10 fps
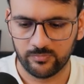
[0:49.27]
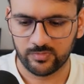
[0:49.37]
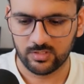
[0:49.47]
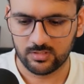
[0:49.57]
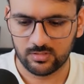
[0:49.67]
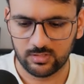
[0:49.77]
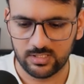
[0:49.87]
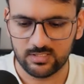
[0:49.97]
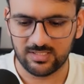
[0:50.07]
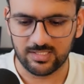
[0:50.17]
So this
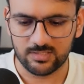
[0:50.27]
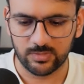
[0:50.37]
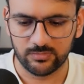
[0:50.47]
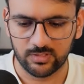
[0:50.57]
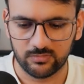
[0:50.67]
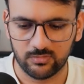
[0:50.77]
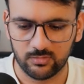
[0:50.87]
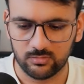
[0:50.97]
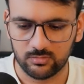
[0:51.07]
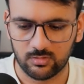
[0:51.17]
starts my
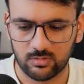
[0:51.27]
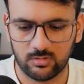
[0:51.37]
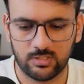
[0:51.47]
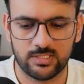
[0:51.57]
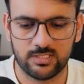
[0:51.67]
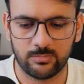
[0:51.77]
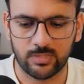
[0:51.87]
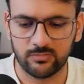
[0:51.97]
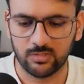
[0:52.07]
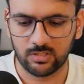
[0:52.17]
workflow, or let's say my
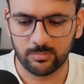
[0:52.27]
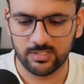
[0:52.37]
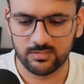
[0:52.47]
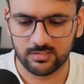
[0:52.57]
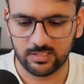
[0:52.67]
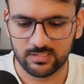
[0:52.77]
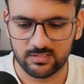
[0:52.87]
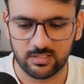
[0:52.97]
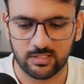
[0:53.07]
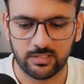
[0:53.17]
Workbench has
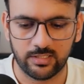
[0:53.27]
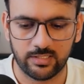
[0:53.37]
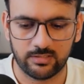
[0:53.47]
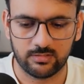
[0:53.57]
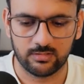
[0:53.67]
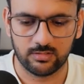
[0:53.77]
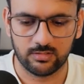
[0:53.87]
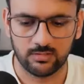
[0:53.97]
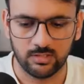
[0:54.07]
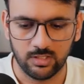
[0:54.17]
started at
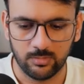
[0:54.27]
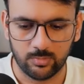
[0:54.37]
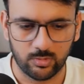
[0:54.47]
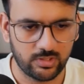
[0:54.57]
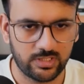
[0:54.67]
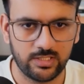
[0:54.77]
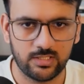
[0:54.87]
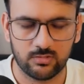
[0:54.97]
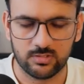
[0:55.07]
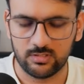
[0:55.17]
port
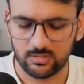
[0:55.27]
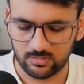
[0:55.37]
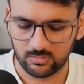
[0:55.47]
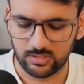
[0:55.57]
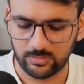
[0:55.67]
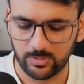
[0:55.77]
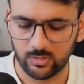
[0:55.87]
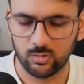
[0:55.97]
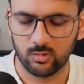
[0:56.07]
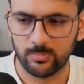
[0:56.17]
3000. So let me
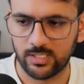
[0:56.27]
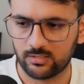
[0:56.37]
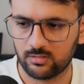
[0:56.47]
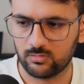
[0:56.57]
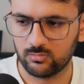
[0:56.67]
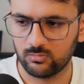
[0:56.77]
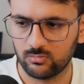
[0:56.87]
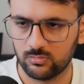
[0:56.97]
go back to the